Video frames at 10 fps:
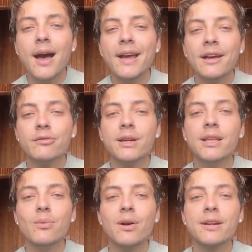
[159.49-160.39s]
I had
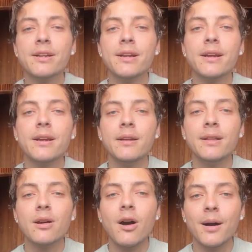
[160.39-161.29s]
really wanted it
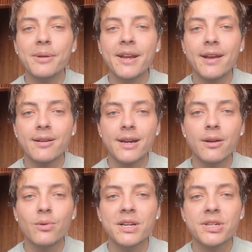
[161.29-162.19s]
in the common
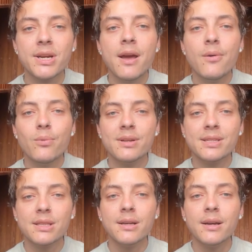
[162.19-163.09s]
area, which
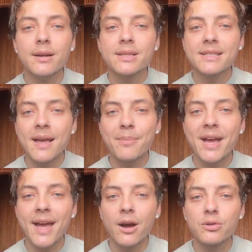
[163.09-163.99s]
was the
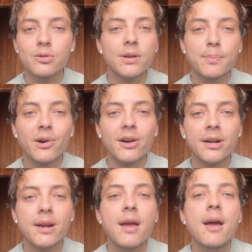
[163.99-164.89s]
semi-outdoor
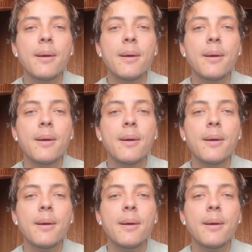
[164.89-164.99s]
part,